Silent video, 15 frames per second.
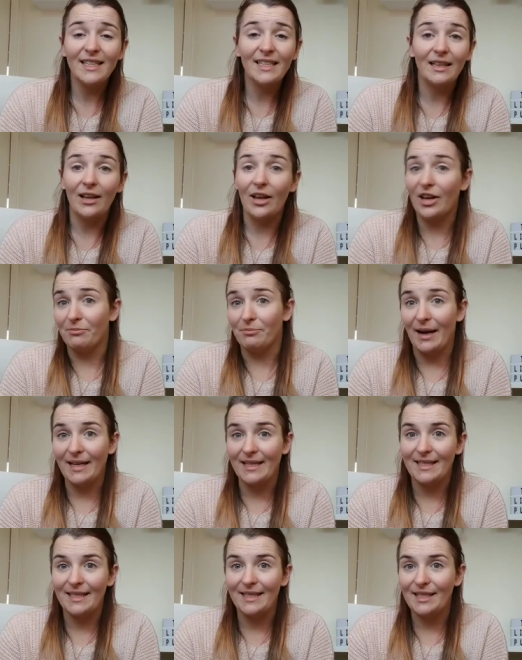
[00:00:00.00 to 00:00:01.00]
Didn't learn
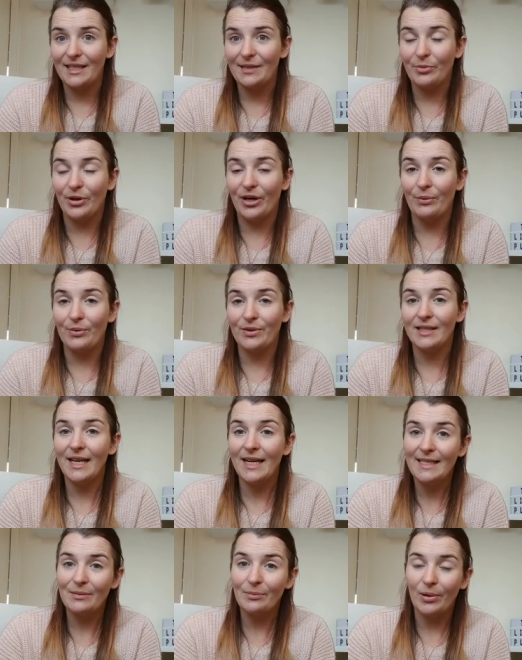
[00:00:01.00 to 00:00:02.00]
masses, but it
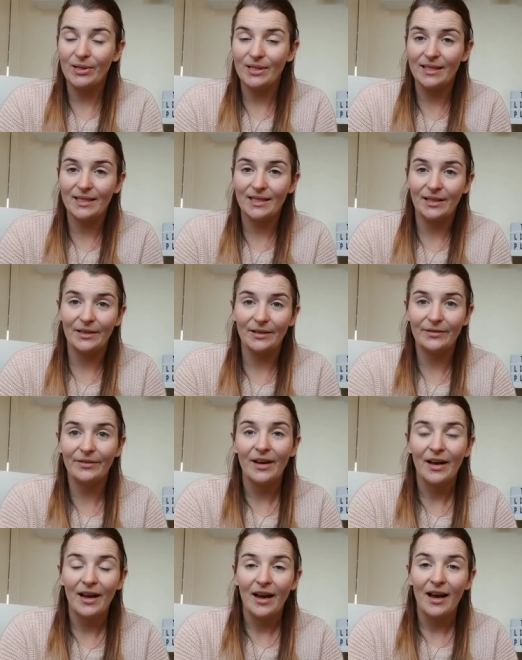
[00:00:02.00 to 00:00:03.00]
was nice and
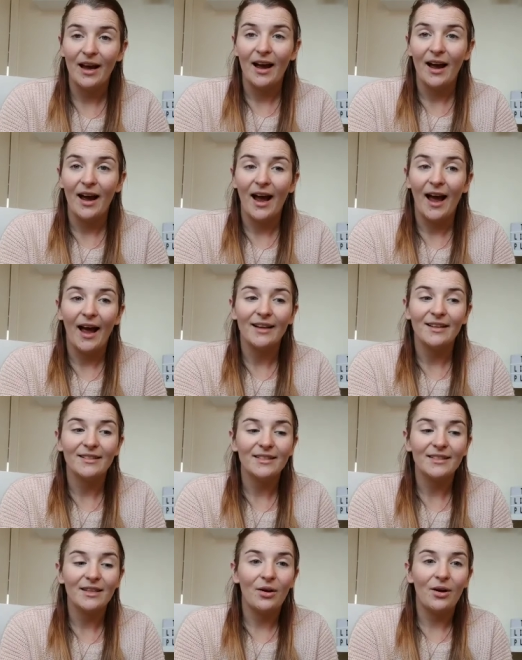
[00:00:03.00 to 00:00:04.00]
positive,
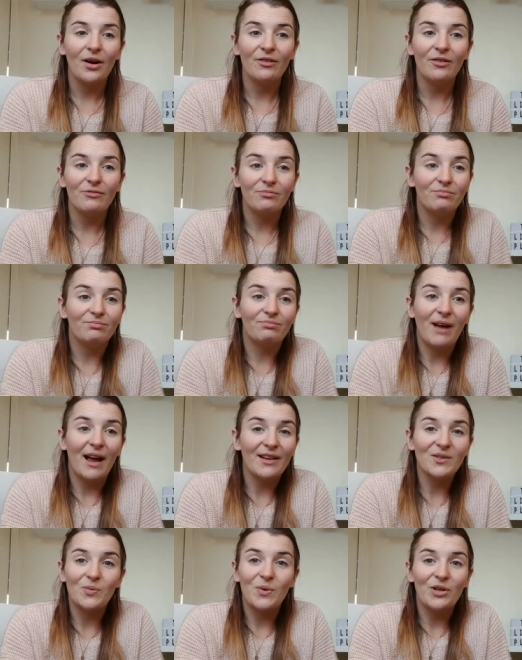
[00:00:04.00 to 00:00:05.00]
and
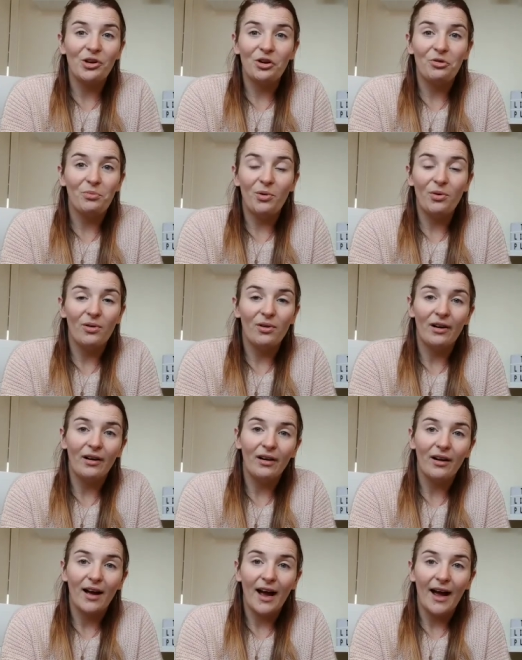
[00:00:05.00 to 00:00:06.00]
as we know
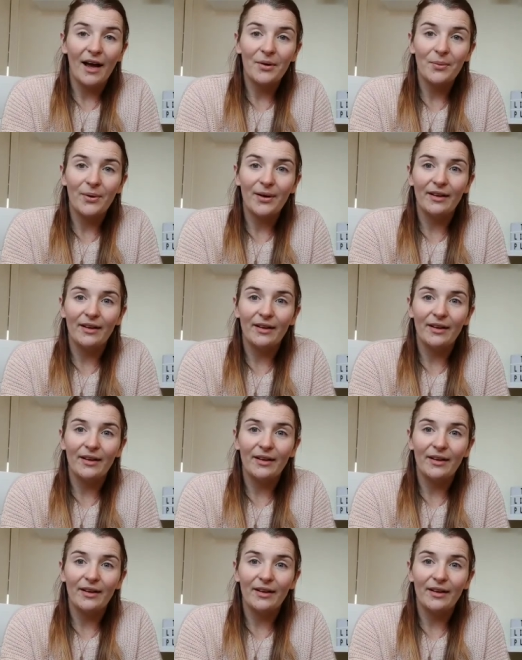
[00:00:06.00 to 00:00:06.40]
more I